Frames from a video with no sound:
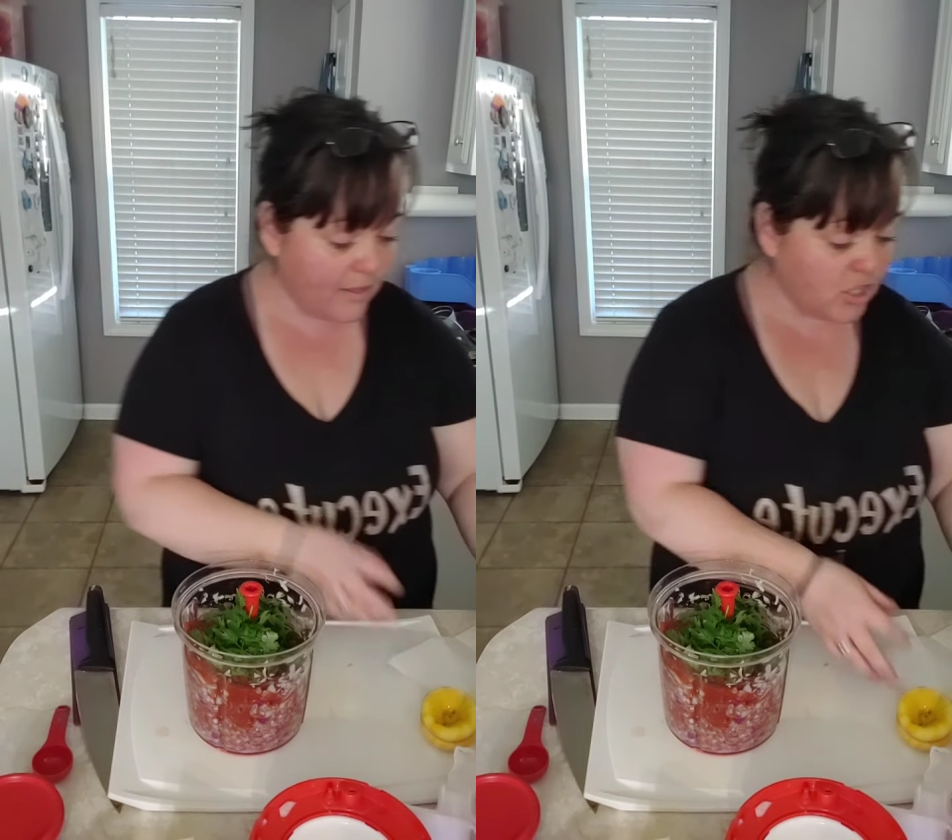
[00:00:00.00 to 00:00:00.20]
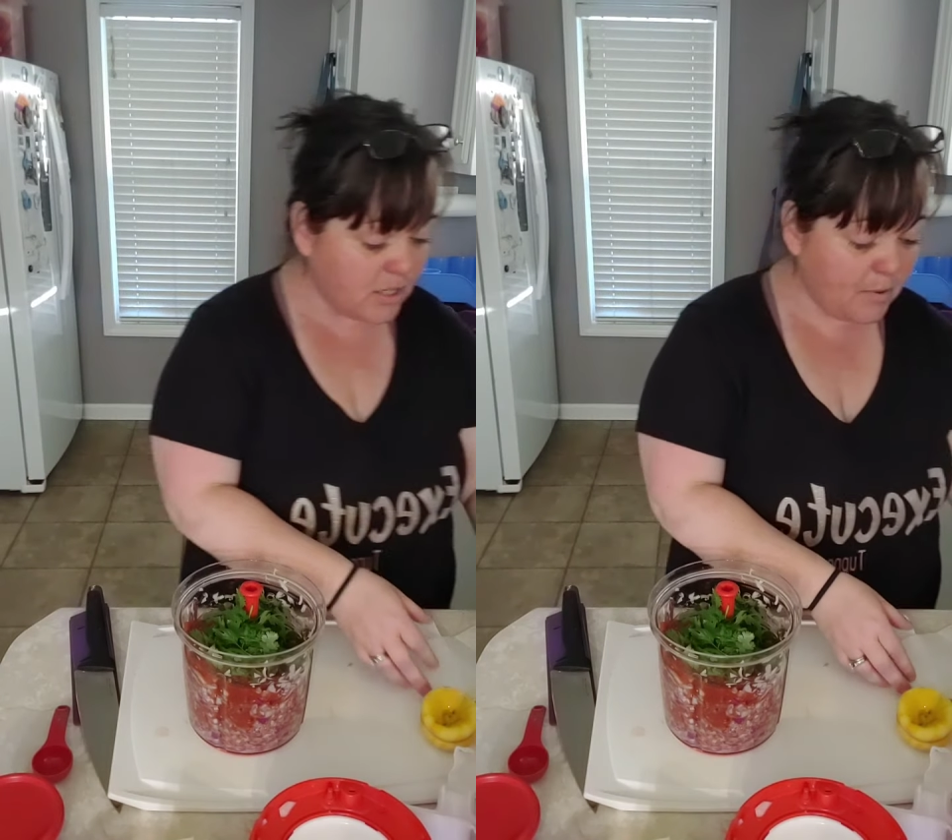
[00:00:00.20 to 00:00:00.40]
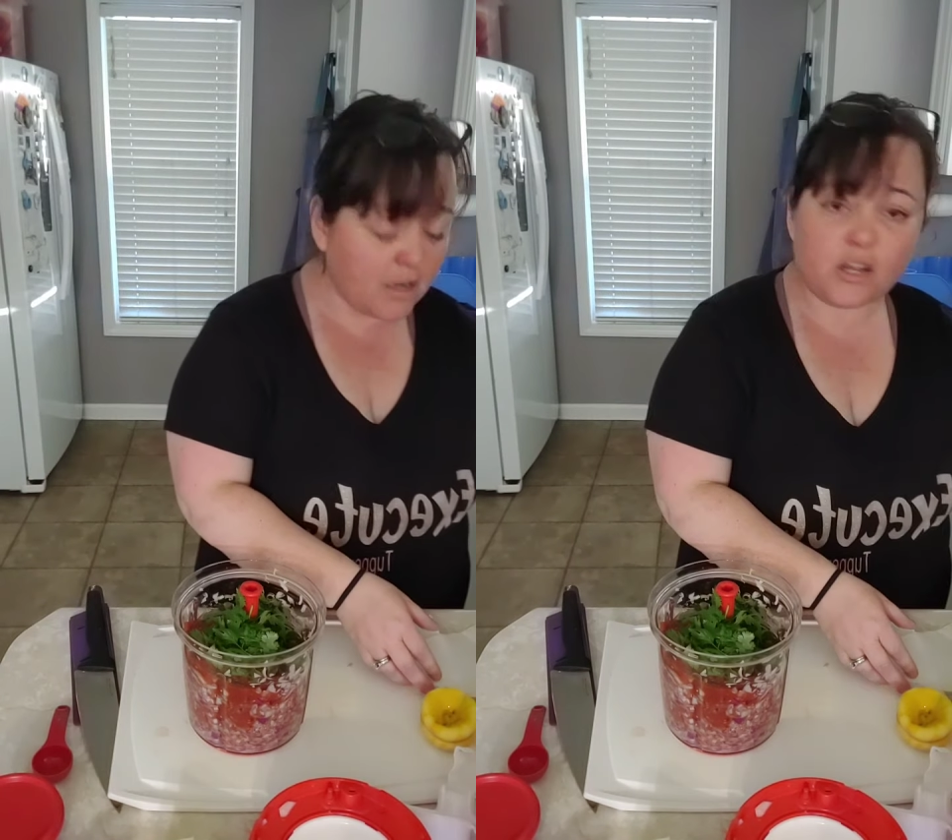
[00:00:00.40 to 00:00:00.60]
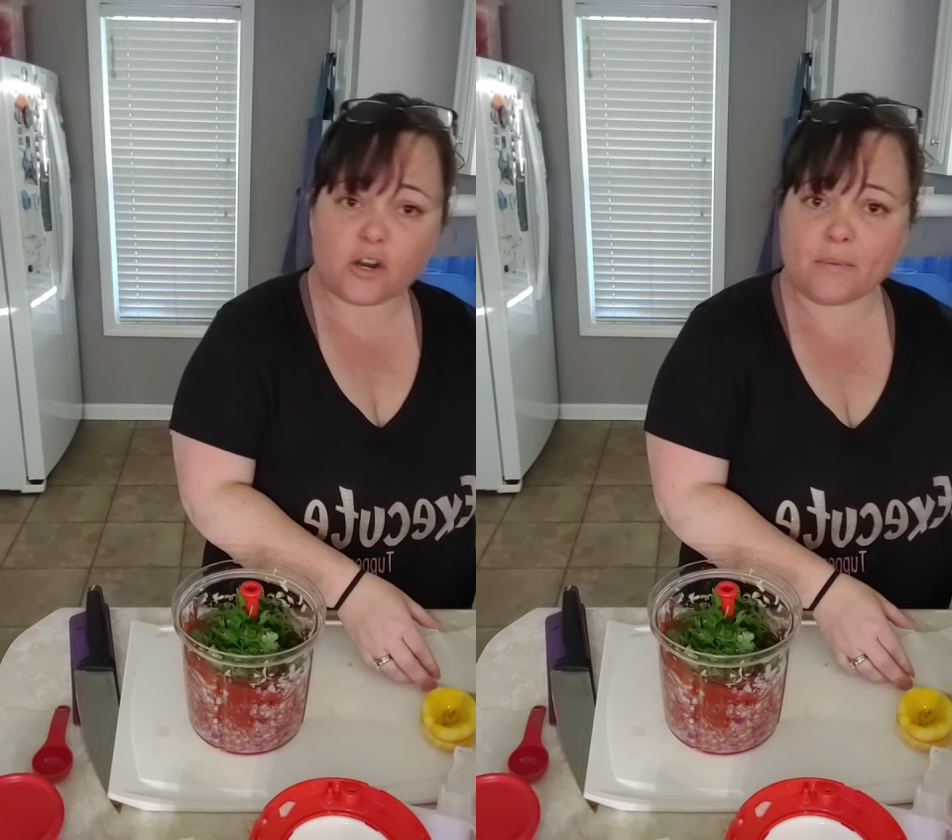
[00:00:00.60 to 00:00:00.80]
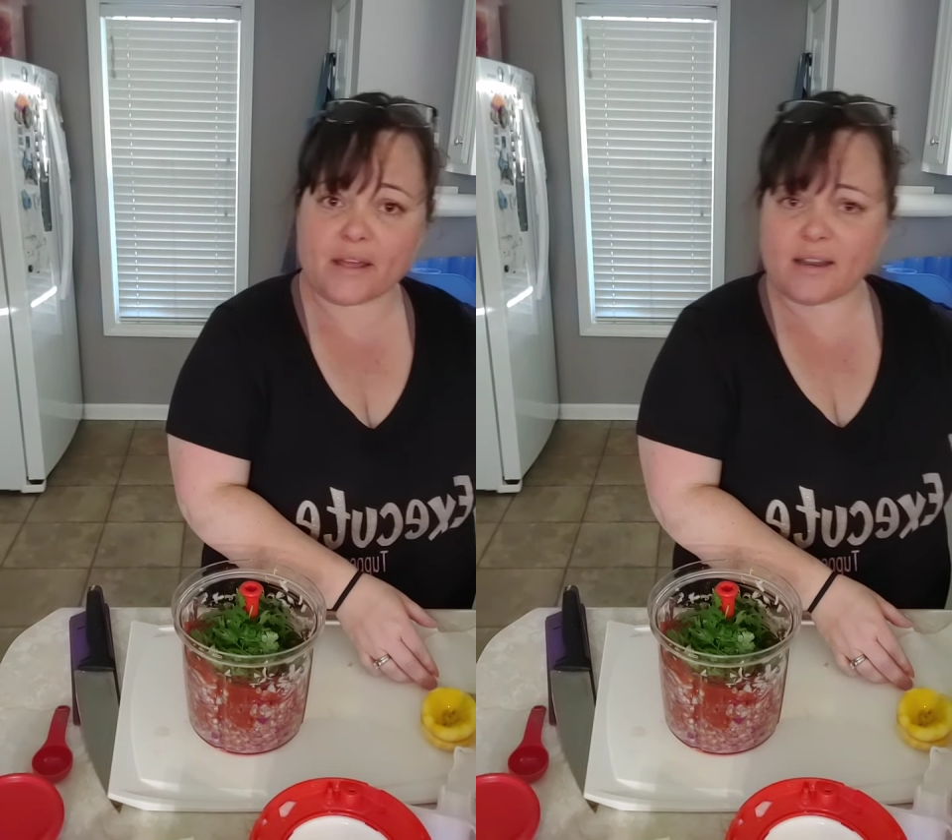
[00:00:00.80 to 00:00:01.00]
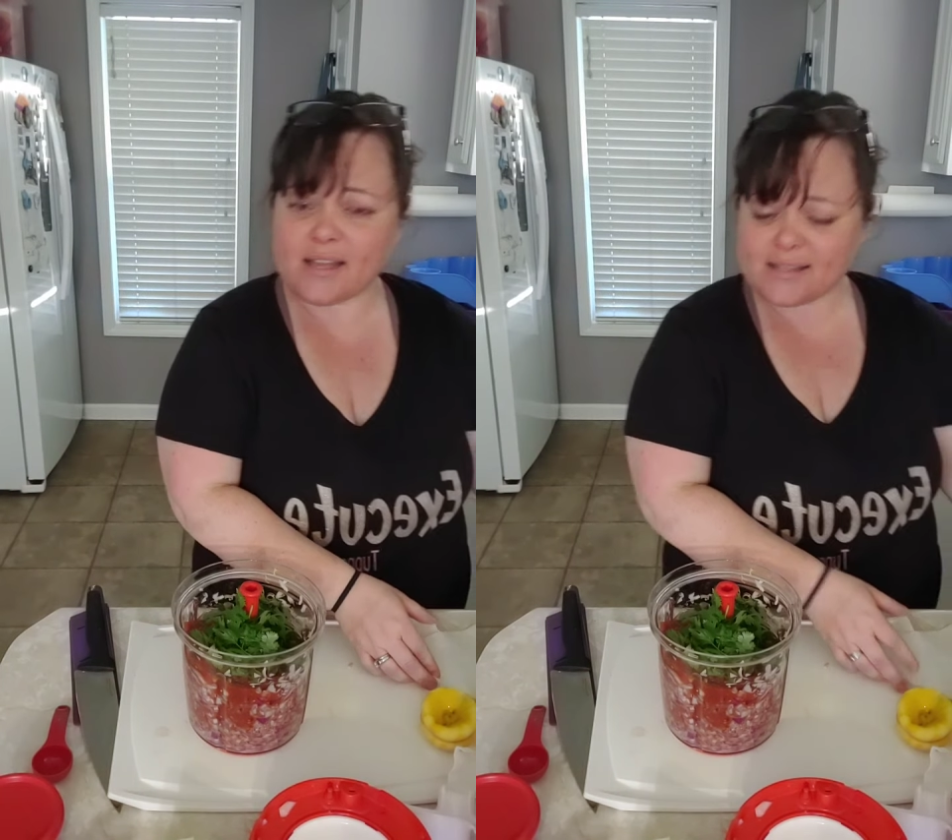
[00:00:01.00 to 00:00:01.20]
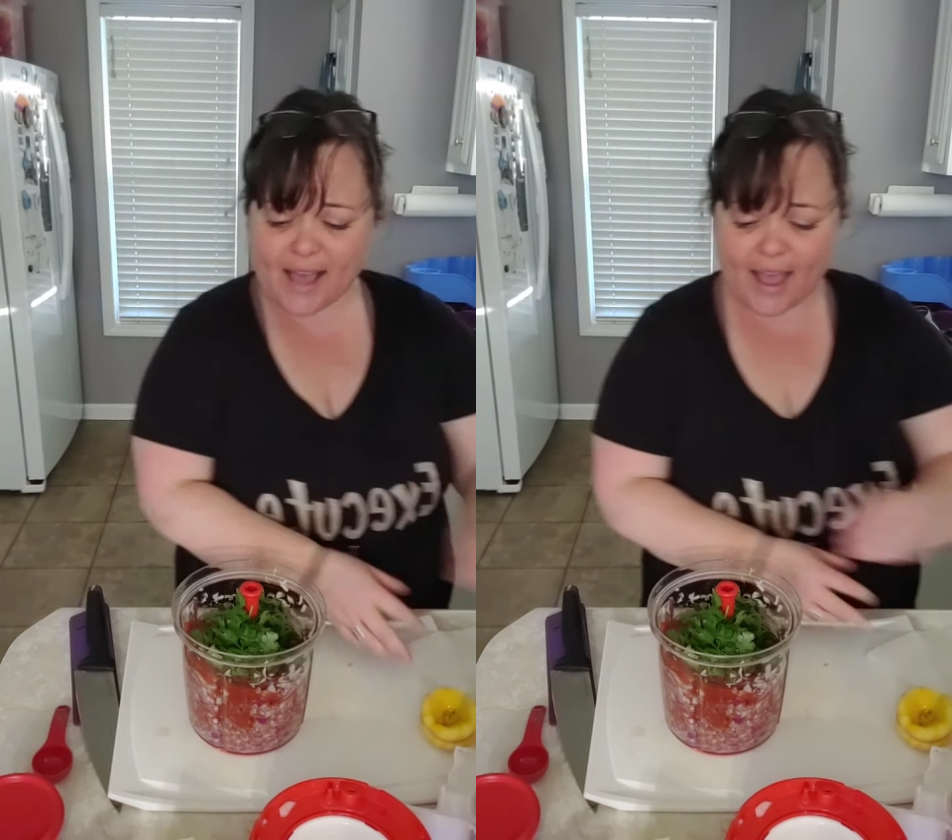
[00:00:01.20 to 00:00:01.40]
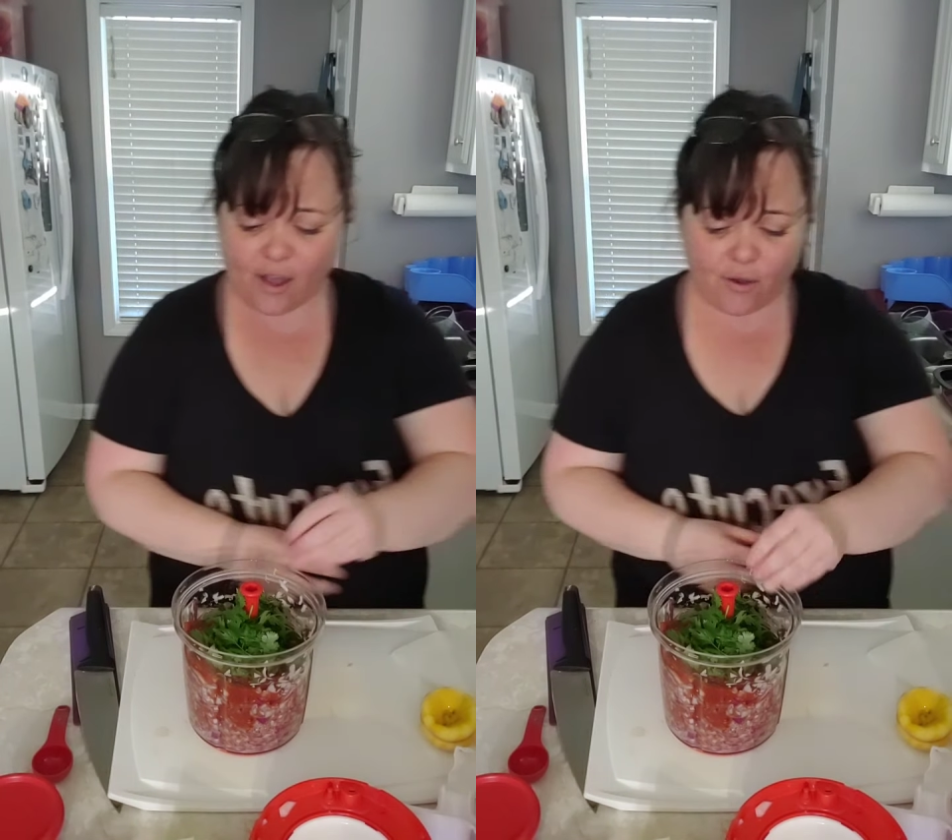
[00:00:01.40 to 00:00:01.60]
then just put a little bit. It's
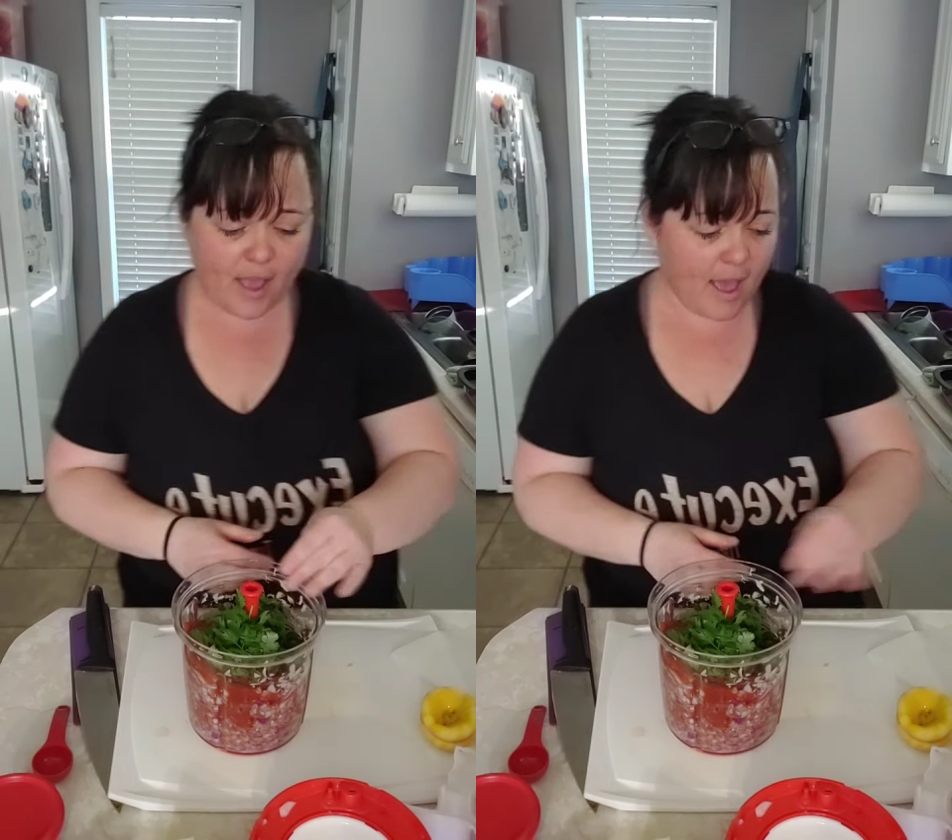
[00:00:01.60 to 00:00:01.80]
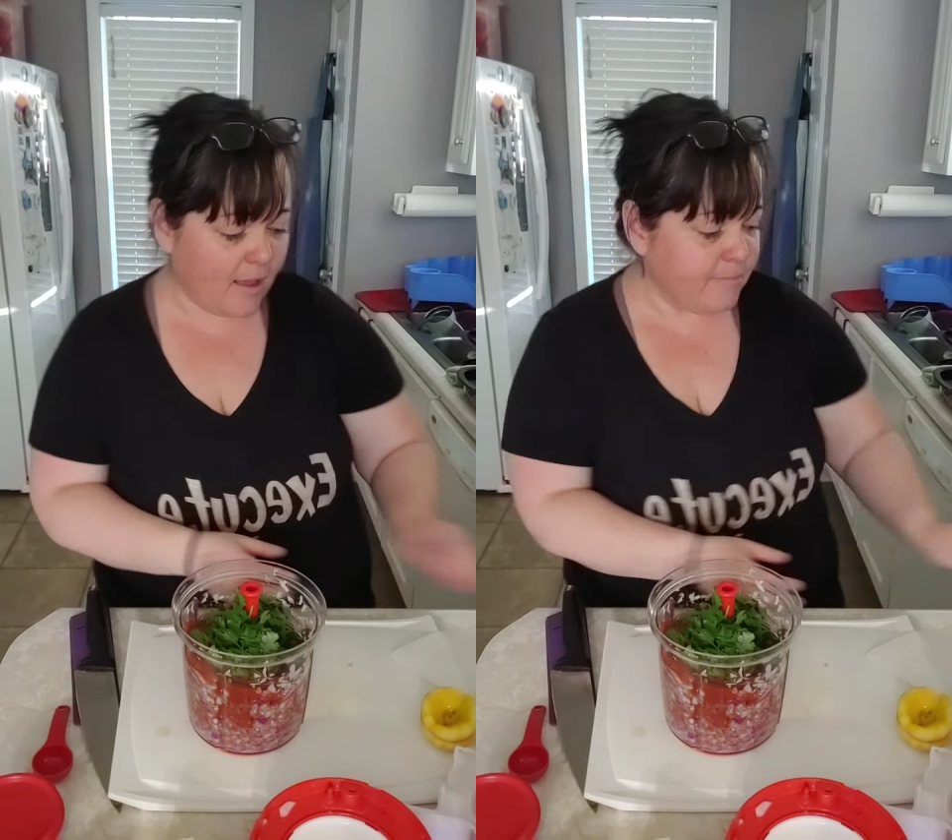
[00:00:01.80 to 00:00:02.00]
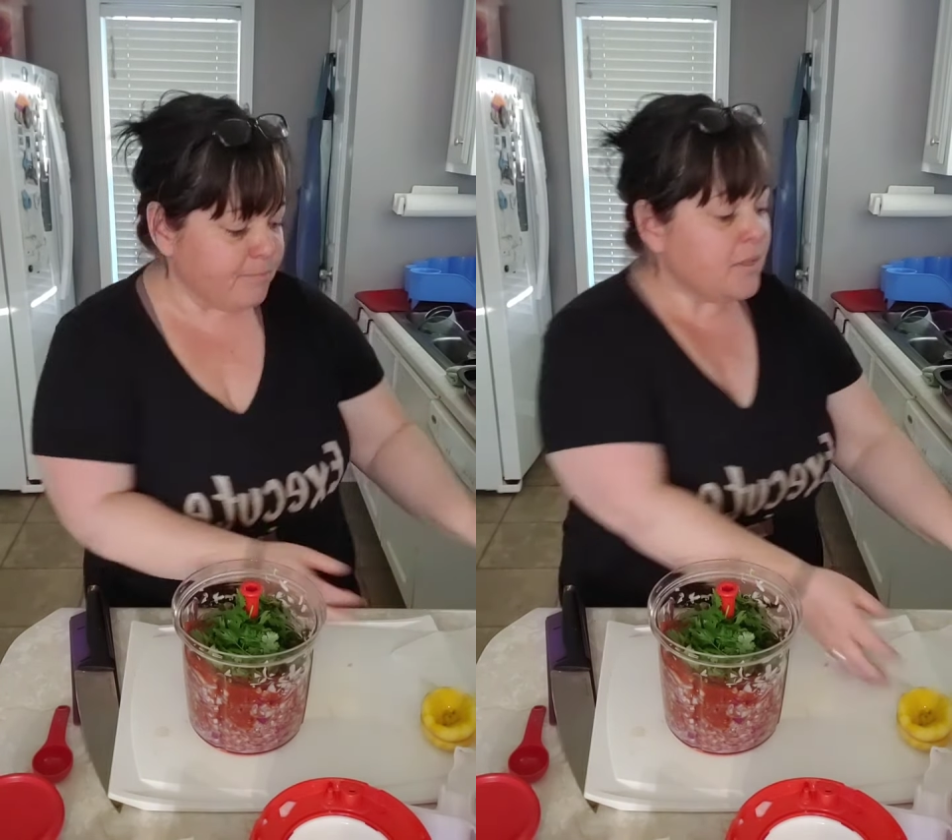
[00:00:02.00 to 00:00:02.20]
a-okay.